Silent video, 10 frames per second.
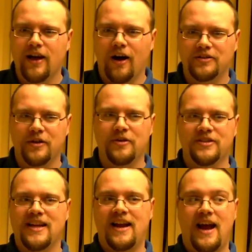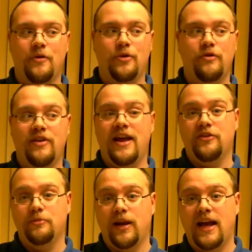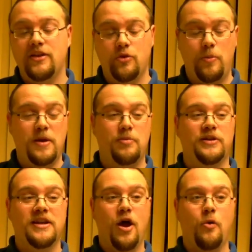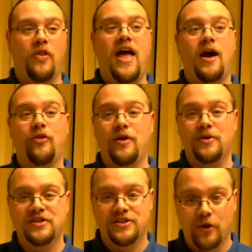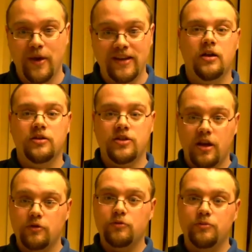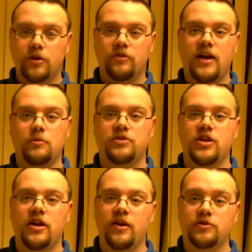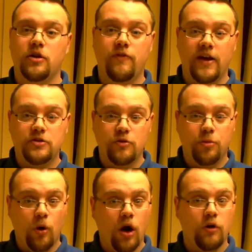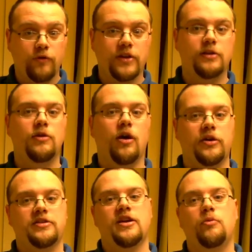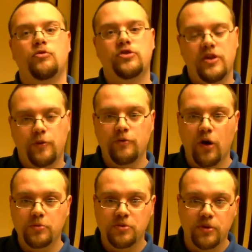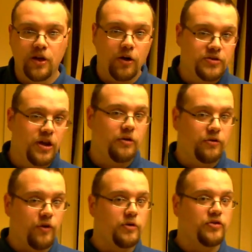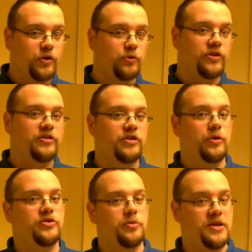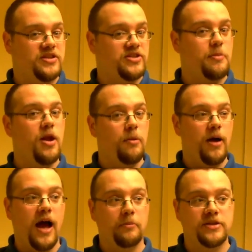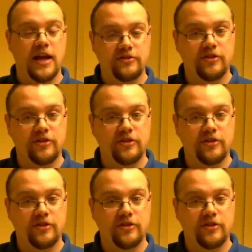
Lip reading: I don't understand how they were even letting them play. There were people who didn't know what the hell they were doing. So that was our invasion report. Hopefully you liked it. We'll see if we can rope some of the guys who go to Throne of Skulls into doing something similar perhaps next